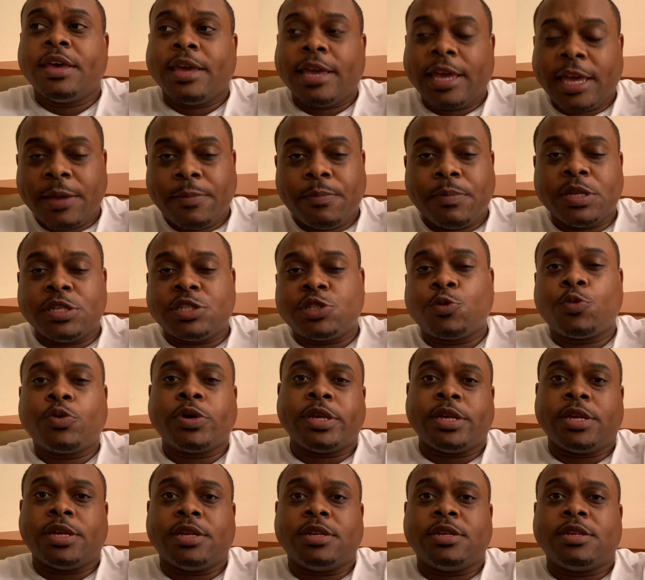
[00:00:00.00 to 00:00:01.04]
in
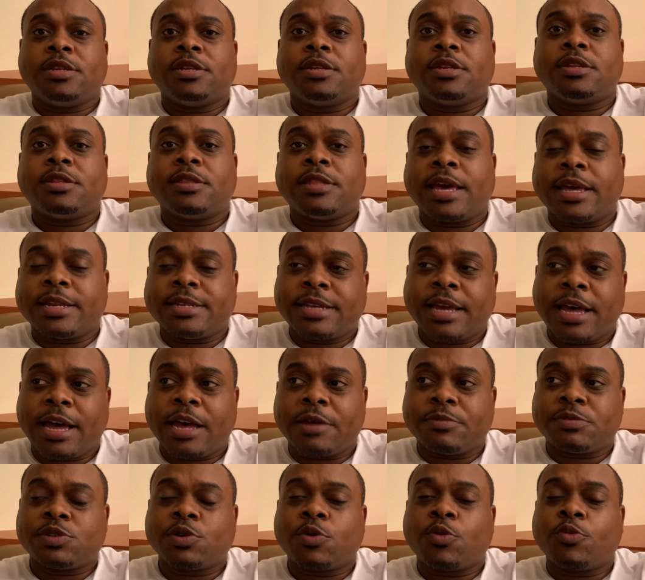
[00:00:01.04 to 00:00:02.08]
between that
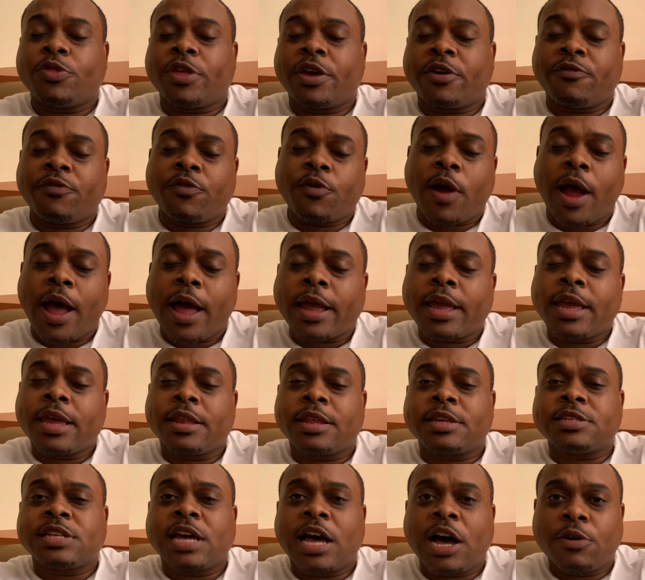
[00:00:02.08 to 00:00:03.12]
time. So therefore
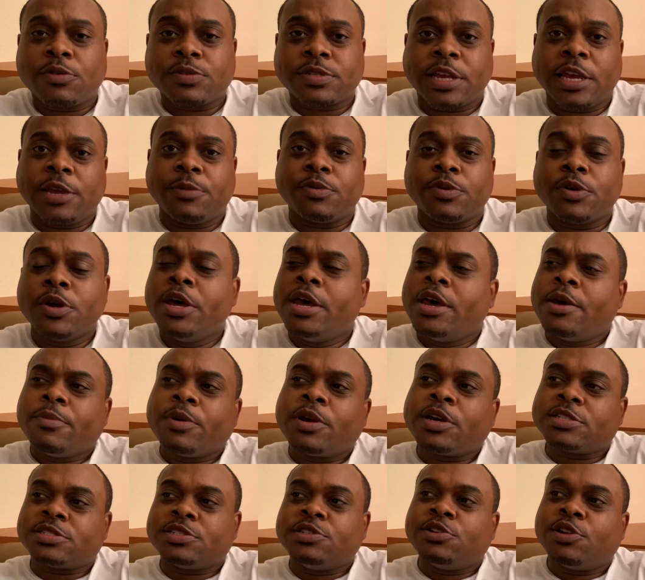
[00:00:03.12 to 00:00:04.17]
that's how I was able,
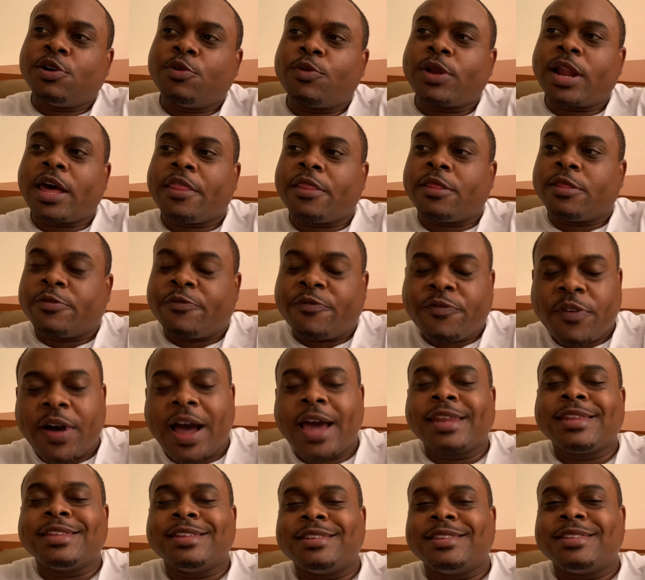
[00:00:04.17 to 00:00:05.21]
because you know, when I
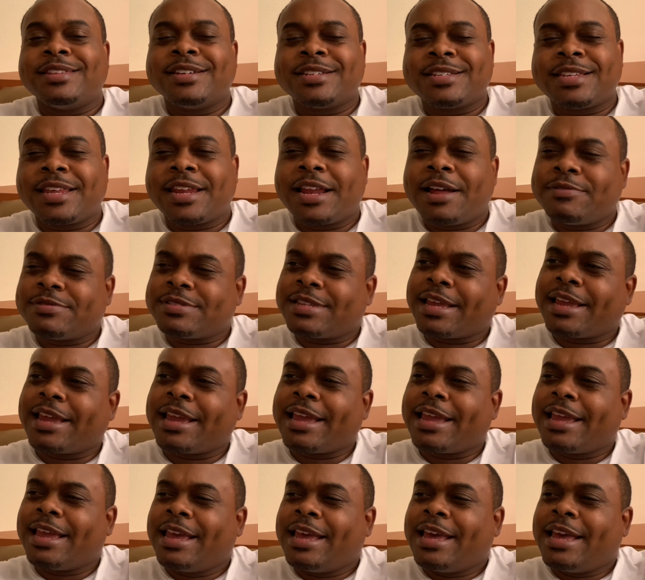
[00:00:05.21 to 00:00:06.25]
finally looked at it, I was like,
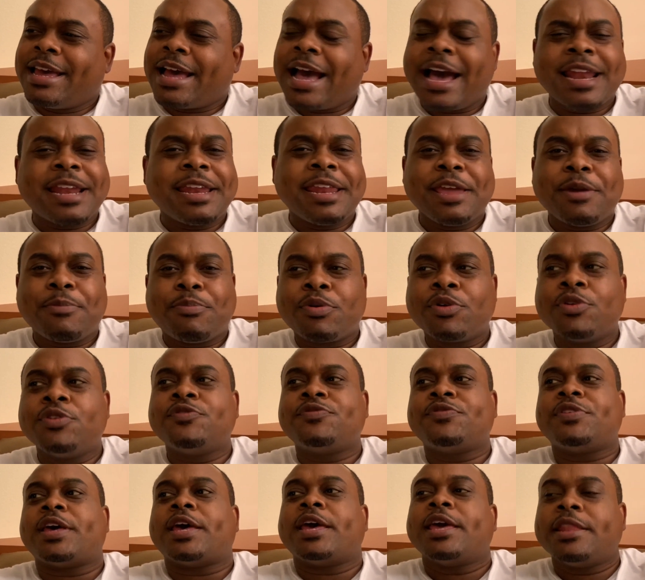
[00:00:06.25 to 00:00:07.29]
how did they
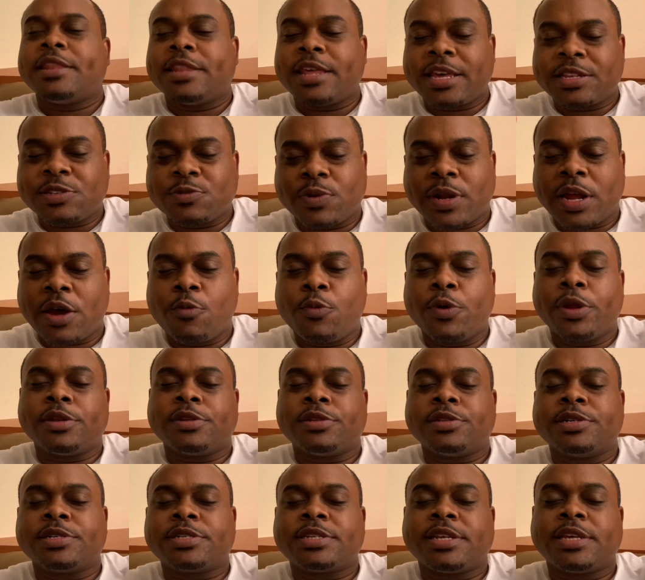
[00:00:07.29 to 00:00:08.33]
approve that? And that's when I went
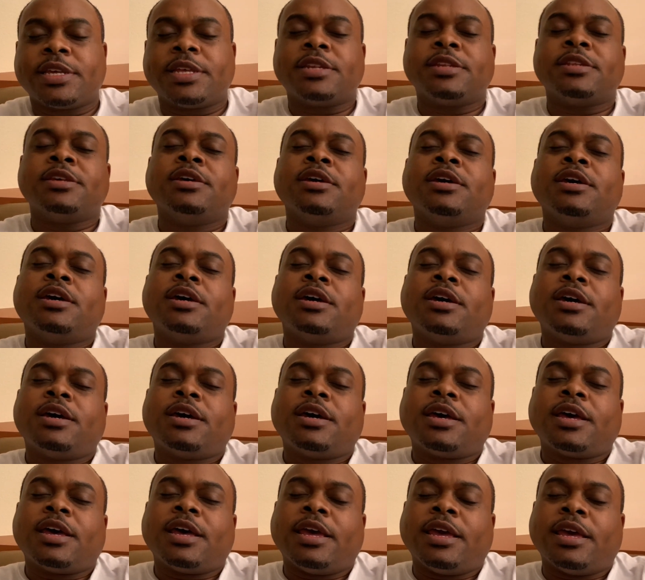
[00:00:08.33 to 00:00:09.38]
and looked in
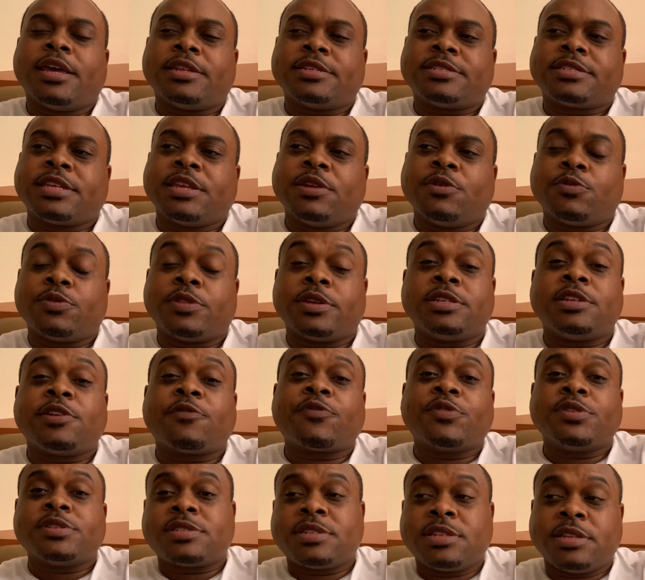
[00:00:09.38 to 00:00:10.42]
and seen the
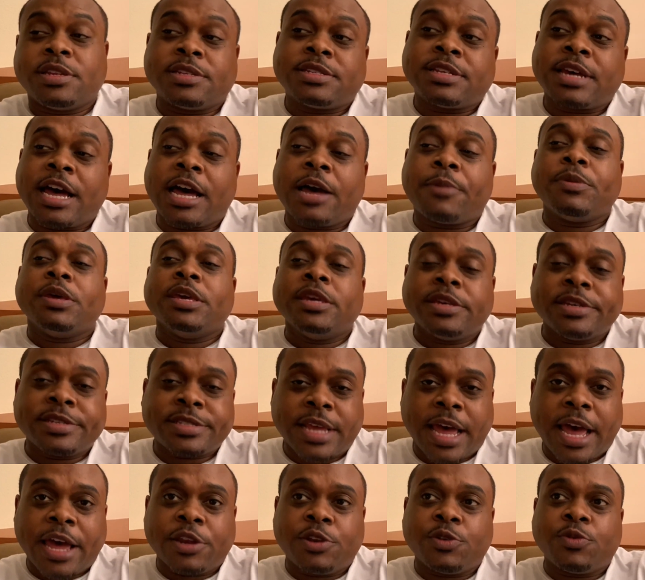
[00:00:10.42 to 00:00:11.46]
difference in the time is
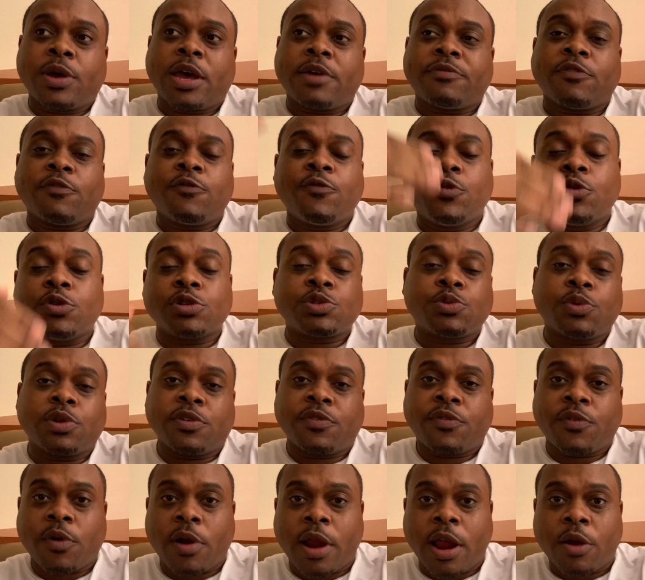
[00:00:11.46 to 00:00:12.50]
I do have a full
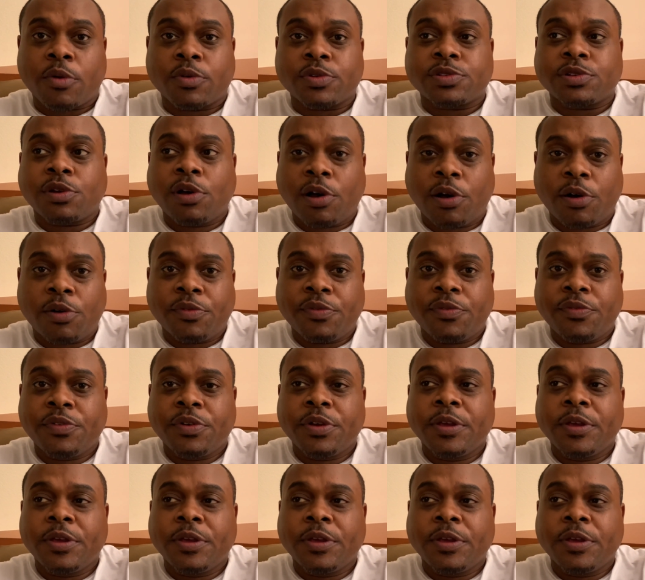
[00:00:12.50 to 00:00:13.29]
24 hours off